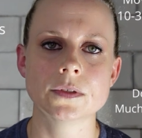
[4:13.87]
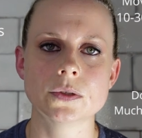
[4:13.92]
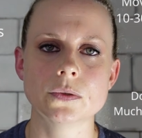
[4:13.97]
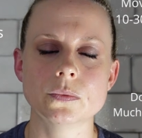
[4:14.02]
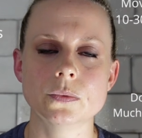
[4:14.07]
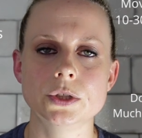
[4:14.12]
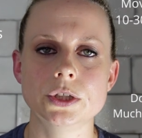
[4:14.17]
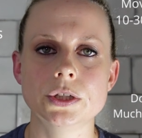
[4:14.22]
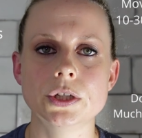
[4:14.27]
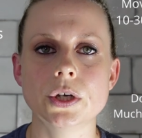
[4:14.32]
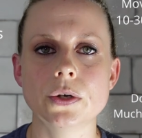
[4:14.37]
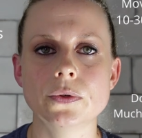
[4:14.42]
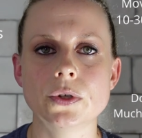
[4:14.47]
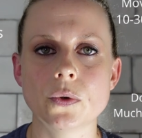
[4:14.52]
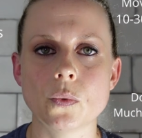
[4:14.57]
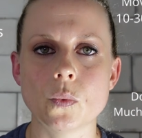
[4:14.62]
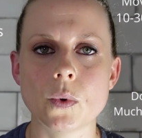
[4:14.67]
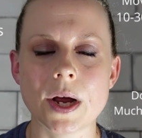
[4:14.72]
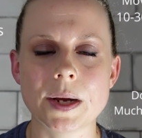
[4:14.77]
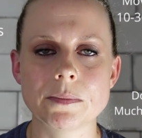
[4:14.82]
When you go to
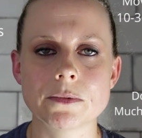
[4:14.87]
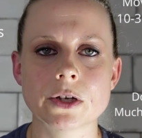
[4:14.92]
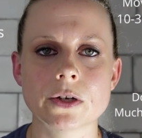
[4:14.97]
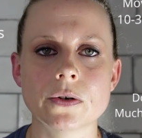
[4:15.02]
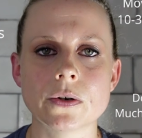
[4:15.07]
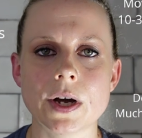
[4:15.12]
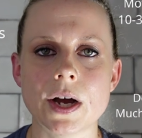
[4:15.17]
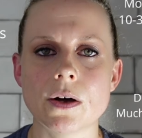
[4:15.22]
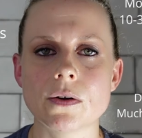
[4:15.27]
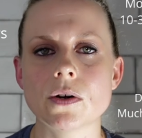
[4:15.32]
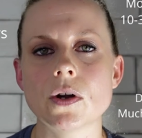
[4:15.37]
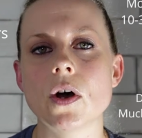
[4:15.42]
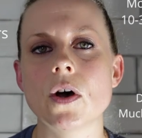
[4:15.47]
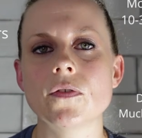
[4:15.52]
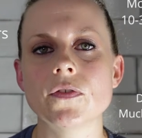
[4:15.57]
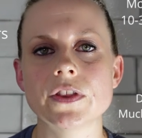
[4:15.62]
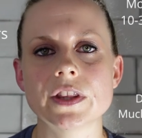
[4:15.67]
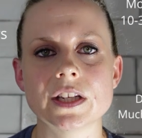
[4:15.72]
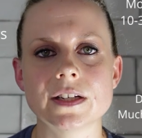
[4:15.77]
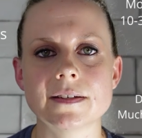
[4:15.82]
wipe the grout
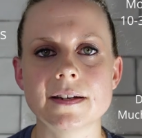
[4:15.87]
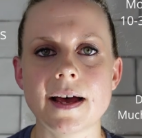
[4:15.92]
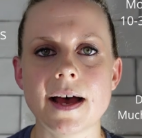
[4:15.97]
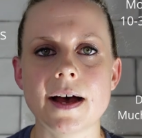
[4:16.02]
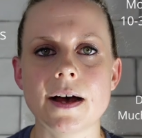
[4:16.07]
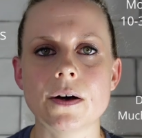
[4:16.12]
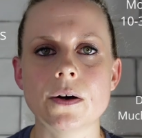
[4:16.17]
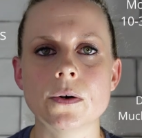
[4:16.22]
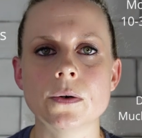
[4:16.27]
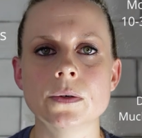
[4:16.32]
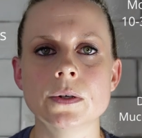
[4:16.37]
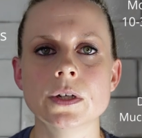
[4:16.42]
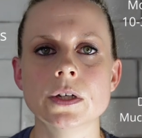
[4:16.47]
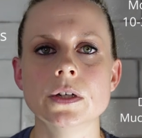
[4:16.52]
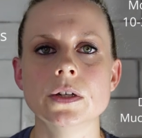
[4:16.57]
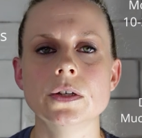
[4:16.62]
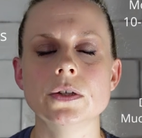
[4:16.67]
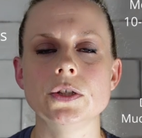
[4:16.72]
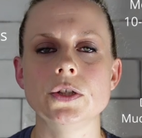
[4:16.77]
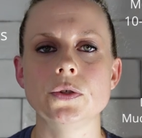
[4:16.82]
off the towel,
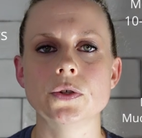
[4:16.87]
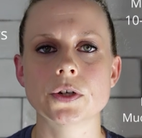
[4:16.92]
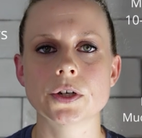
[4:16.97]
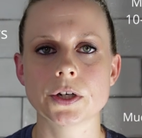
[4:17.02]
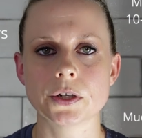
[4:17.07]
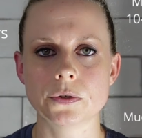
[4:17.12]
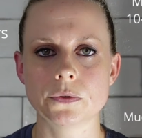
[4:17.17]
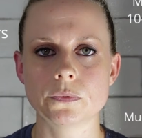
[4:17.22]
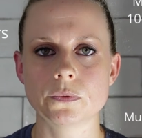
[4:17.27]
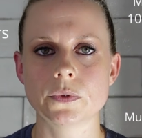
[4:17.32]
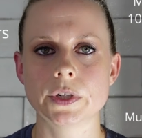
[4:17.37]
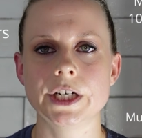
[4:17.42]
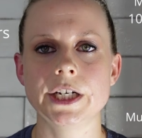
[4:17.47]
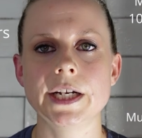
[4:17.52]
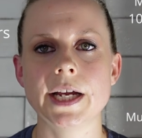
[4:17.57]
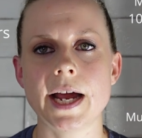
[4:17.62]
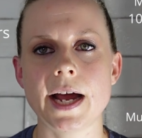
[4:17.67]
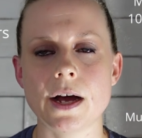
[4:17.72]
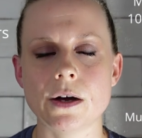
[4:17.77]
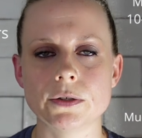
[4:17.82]
you're going to
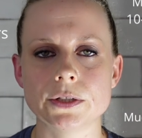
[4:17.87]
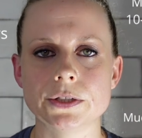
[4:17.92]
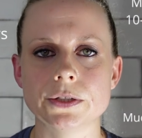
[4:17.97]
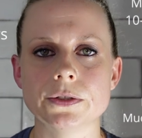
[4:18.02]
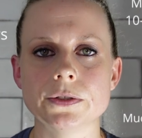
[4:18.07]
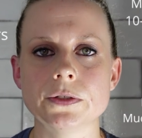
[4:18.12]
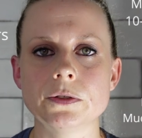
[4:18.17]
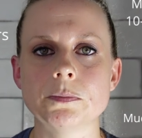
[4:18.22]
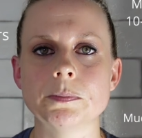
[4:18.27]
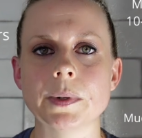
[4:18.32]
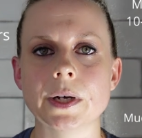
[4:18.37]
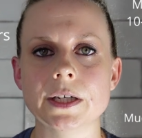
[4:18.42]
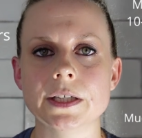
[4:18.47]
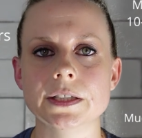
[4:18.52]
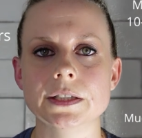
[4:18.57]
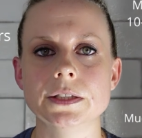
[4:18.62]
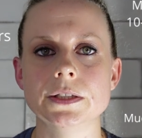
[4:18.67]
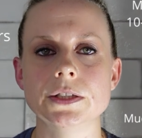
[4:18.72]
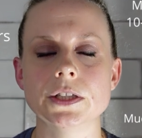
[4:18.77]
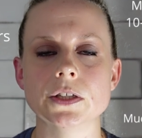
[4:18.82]
wring out your
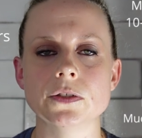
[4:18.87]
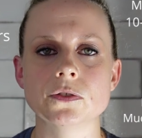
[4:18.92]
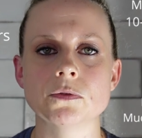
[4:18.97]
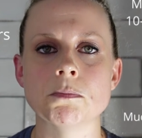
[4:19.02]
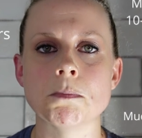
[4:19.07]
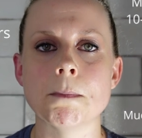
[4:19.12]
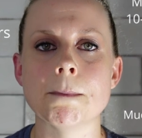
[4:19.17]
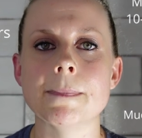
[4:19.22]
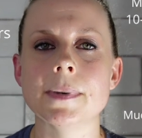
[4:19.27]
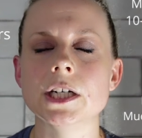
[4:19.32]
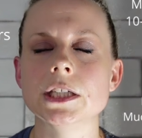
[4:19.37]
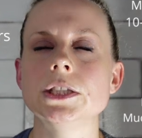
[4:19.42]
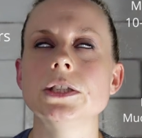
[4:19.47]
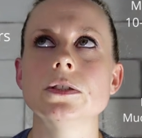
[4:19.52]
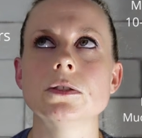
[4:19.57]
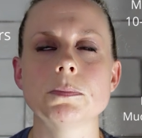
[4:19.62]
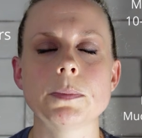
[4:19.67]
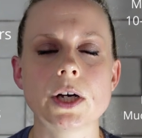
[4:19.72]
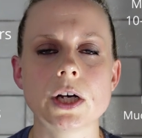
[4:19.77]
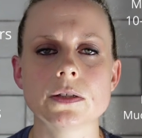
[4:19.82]
sponge as much
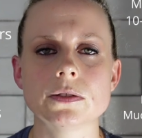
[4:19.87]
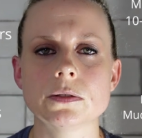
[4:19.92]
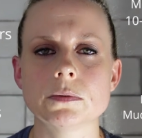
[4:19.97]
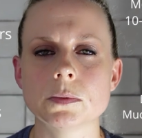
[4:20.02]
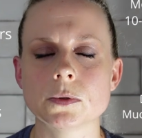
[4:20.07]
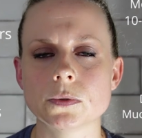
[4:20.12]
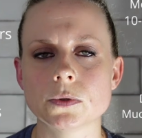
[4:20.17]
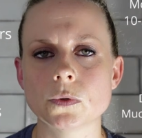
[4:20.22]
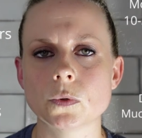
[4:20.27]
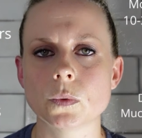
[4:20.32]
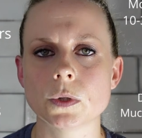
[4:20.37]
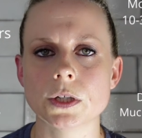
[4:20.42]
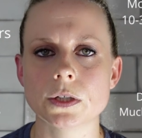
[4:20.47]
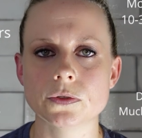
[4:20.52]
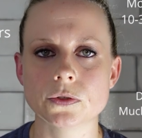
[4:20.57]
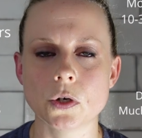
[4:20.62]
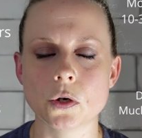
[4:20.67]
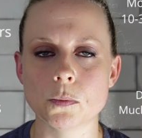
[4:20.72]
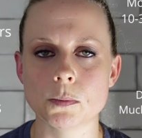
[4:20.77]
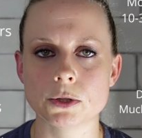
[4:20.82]
as possible to where
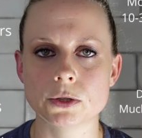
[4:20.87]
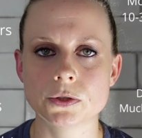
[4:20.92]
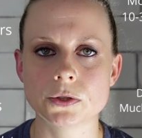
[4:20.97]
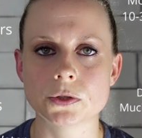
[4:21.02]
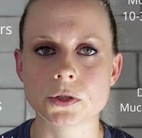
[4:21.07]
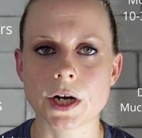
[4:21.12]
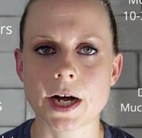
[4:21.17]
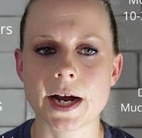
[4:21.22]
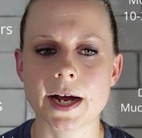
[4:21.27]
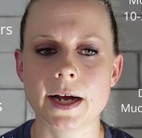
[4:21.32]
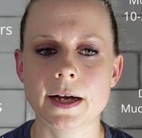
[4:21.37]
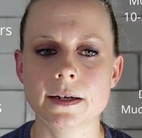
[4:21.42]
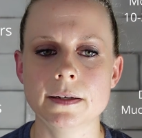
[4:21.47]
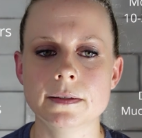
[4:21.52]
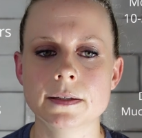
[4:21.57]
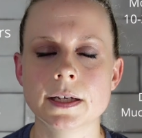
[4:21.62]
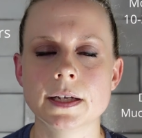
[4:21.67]
it's almost dry.